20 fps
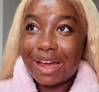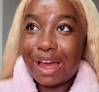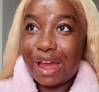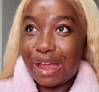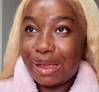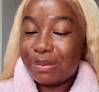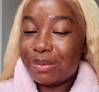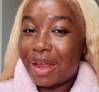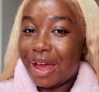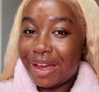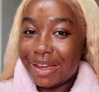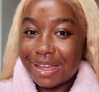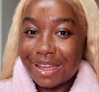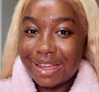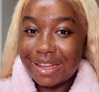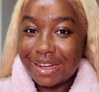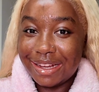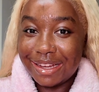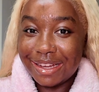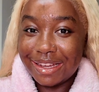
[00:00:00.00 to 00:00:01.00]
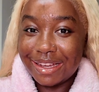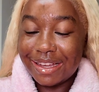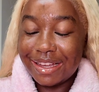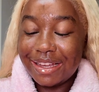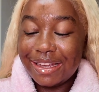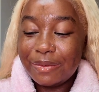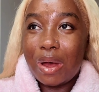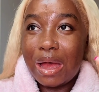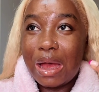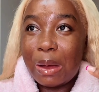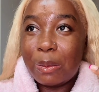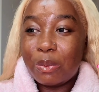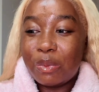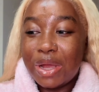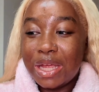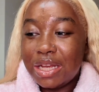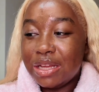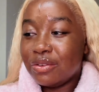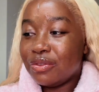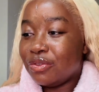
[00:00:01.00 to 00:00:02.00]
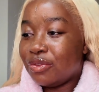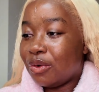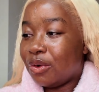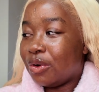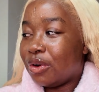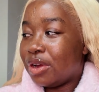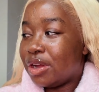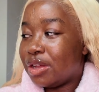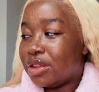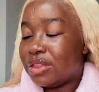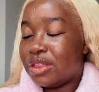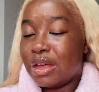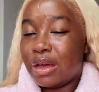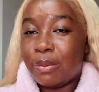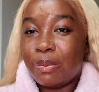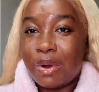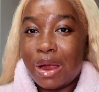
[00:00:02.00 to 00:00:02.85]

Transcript: I am not kidding. While I'm waiting for the